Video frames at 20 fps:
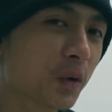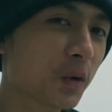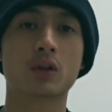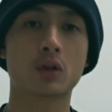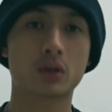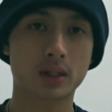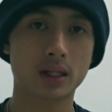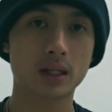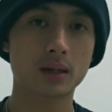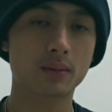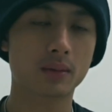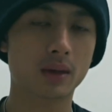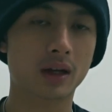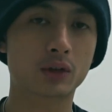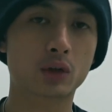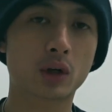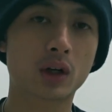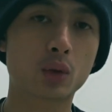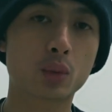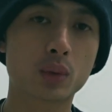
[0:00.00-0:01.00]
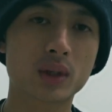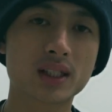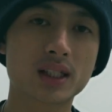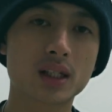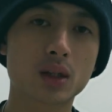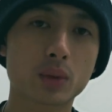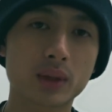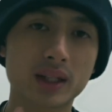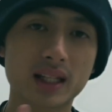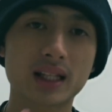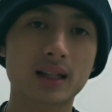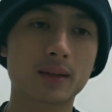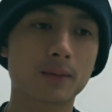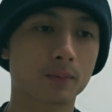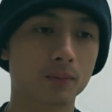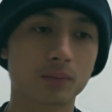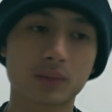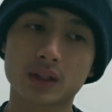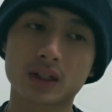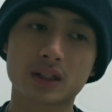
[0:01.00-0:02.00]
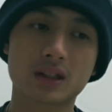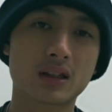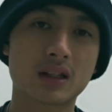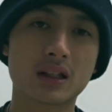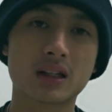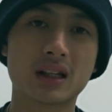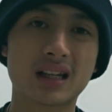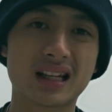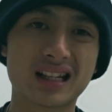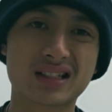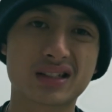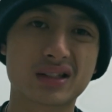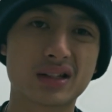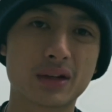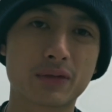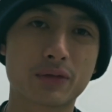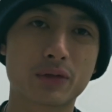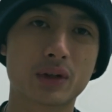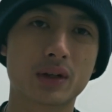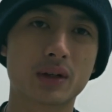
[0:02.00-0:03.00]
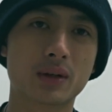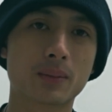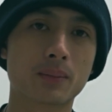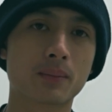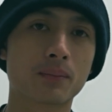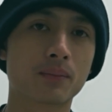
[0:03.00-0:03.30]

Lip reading: You see? I try to whistle with it. It's different.